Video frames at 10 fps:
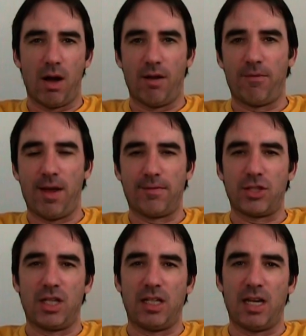if you haven't
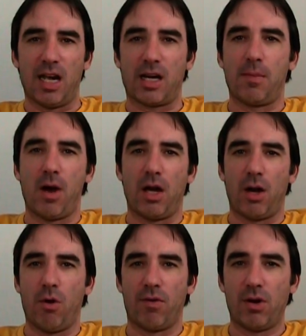seen it yet, come on
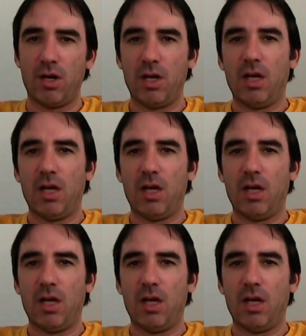over.